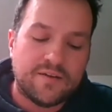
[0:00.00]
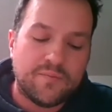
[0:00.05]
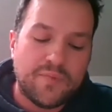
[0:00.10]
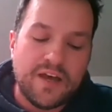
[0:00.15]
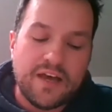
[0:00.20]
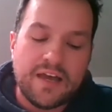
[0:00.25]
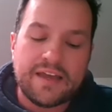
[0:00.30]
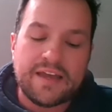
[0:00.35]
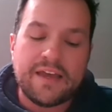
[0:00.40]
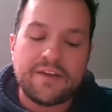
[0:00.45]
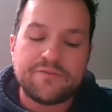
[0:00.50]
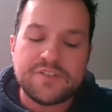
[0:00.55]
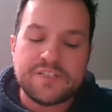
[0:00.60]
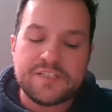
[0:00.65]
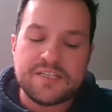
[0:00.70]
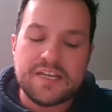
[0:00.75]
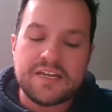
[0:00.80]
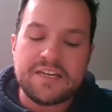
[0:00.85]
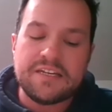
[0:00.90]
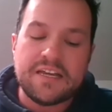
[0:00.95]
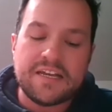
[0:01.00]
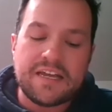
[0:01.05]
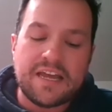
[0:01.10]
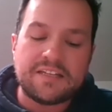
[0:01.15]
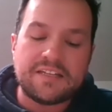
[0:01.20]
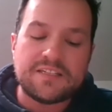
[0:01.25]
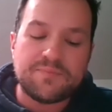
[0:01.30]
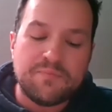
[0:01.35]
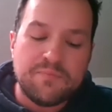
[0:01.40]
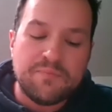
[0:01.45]
But I have sinned
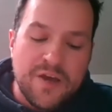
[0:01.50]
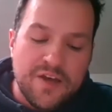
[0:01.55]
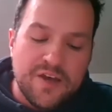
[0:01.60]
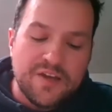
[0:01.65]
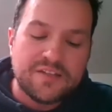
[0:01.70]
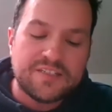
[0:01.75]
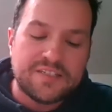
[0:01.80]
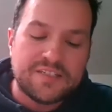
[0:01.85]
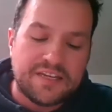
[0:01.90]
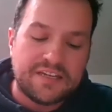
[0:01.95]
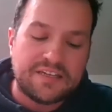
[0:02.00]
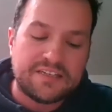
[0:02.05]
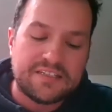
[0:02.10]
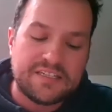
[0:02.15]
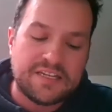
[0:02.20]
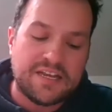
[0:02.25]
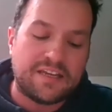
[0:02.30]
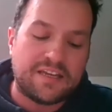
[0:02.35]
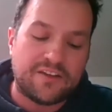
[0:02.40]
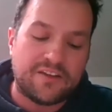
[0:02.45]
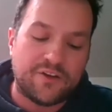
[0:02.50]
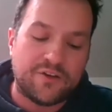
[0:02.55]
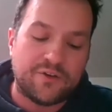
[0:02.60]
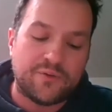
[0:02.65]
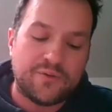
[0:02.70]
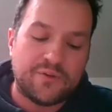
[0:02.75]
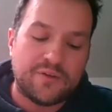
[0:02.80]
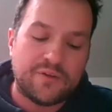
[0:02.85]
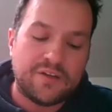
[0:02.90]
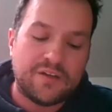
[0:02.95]
against mercy, say you.
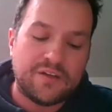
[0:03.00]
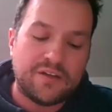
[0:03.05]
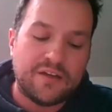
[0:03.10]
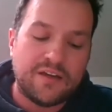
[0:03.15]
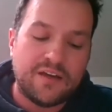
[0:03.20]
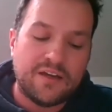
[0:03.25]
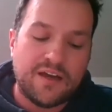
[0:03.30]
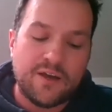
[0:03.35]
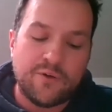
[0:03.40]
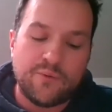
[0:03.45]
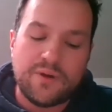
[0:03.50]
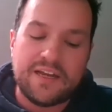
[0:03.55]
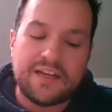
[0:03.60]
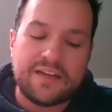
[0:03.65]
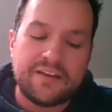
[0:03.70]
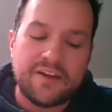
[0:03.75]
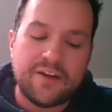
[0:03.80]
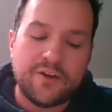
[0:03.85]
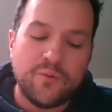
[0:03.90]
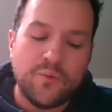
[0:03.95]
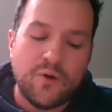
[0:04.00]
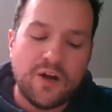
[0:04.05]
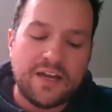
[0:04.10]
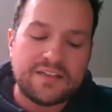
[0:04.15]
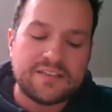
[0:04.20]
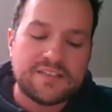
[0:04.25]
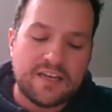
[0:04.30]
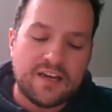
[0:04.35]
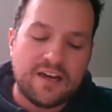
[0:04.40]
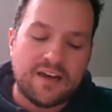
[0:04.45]
I will in no
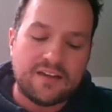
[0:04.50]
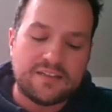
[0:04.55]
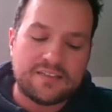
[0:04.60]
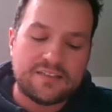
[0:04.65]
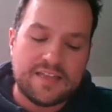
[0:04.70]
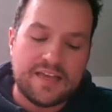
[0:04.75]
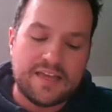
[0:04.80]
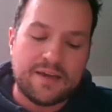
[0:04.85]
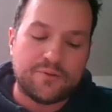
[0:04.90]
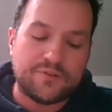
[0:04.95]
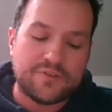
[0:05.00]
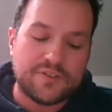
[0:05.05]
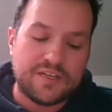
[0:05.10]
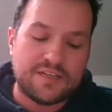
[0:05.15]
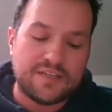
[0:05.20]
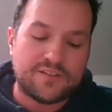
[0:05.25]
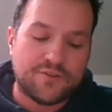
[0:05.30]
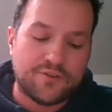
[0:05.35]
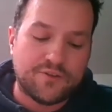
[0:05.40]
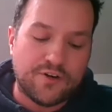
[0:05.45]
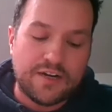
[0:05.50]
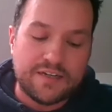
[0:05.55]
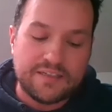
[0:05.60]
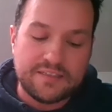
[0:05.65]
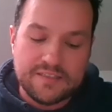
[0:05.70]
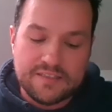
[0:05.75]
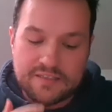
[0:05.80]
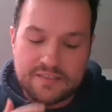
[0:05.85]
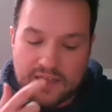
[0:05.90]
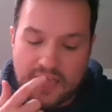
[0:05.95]
wise cast out, says
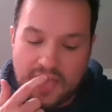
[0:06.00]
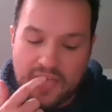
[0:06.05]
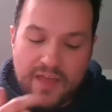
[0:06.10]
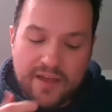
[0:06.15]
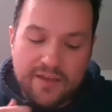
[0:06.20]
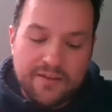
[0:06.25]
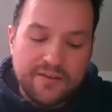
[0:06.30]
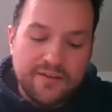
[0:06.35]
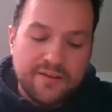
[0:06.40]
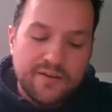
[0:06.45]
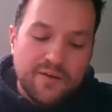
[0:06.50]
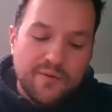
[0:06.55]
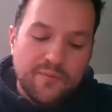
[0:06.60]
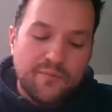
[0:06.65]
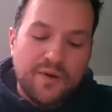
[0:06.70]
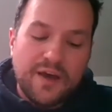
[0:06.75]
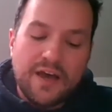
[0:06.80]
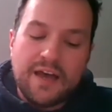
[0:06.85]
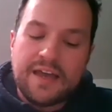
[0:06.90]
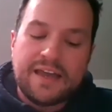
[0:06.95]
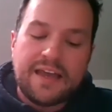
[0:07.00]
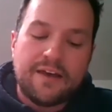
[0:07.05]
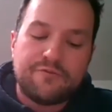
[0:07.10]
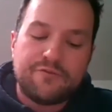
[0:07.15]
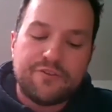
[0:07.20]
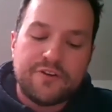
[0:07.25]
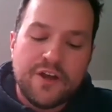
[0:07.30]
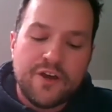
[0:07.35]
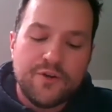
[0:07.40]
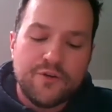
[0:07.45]
Christ. But I
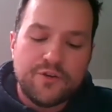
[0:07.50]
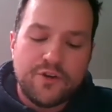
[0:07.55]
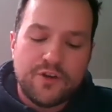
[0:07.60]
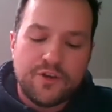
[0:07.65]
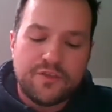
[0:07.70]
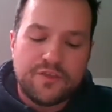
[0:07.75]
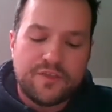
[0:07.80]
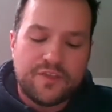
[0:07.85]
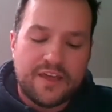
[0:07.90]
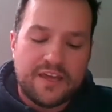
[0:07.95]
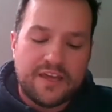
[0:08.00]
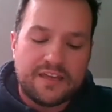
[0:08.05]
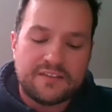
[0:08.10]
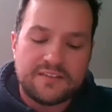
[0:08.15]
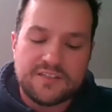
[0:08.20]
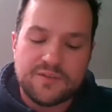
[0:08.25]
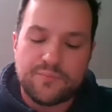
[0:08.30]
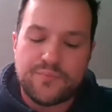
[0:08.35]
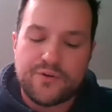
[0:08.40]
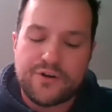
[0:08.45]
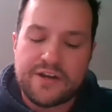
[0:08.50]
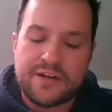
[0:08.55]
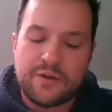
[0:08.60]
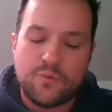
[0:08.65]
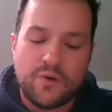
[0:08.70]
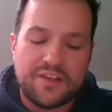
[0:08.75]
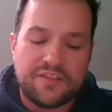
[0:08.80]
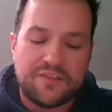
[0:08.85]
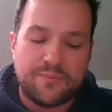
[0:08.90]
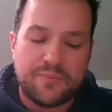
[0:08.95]
have no good thing to bring
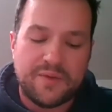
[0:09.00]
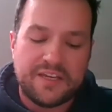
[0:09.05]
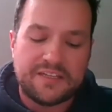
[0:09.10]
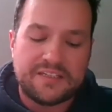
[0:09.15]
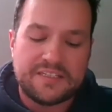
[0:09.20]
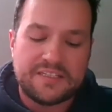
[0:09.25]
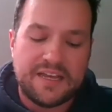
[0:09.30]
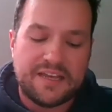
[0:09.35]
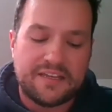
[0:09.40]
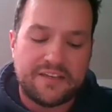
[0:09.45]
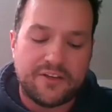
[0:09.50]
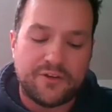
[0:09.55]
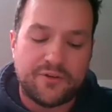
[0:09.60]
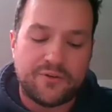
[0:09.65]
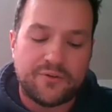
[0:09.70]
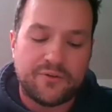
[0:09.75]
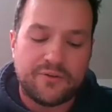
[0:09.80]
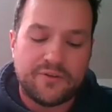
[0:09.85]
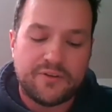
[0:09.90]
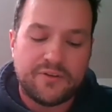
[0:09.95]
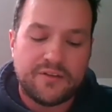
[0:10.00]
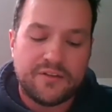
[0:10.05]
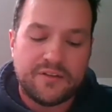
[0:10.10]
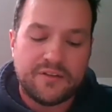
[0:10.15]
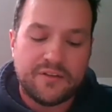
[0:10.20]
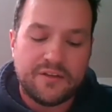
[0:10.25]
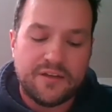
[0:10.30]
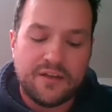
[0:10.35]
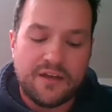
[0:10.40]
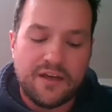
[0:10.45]
with me, say you.
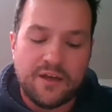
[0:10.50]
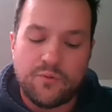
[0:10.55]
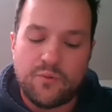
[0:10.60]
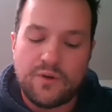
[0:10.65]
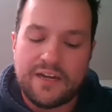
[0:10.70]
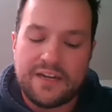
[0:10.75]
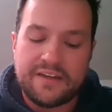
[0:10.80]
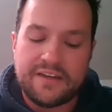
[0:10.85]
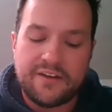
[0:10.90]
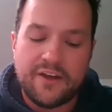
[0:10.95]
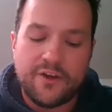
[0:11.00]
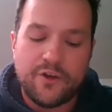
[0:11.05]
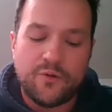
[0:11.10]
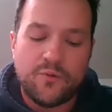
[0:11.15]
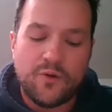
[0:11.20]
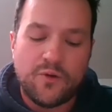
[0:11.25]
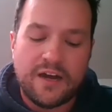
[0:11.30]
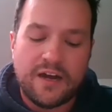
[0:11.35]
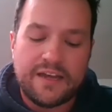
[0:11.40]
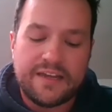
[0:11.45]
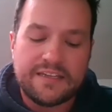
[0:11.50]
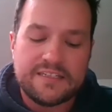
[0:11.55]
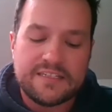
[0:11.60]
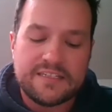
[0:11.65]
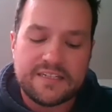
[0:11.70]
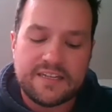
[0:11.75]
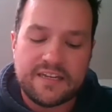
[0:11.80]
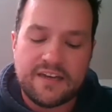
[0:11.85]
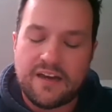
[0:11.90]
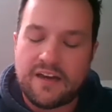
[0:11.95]
I will in no
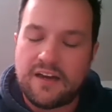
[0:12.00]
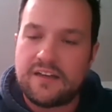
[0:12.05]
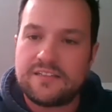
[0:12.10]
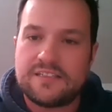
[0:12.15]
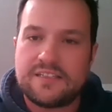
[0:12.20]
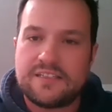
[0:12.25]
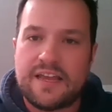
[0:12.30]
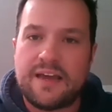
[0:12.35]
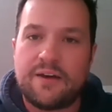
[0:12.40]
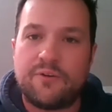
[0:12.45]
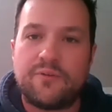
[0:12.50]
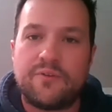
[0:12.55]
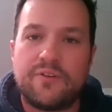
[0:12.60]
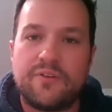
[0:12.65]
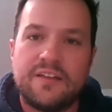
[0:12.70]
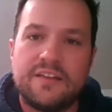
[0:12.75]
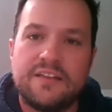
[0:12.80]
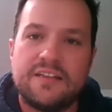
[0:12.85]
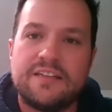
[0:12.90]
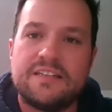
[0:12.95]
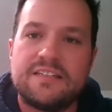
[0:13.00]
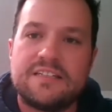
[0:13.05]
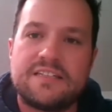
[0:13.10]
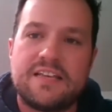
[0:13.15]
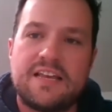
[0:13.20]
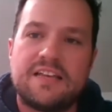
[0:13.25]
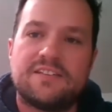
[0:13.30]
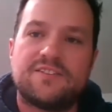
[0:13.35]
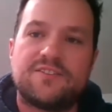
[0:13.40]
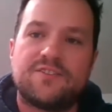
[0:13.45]
wise cast out,
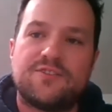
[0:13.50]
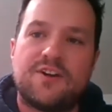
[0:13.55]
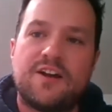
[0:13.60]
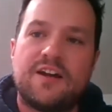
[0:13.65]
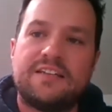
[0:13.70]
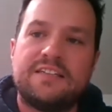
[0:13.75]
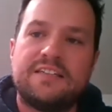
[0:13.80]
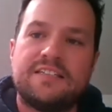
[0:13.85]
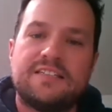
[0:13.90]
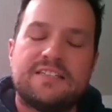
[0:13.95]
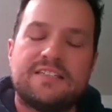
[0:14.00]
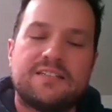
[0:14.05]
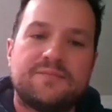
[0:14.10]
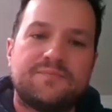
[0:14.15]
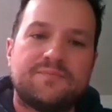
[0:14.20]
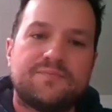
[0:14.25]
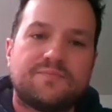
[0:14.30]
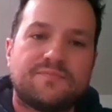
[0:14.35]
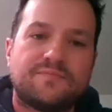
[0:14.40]
says Christ.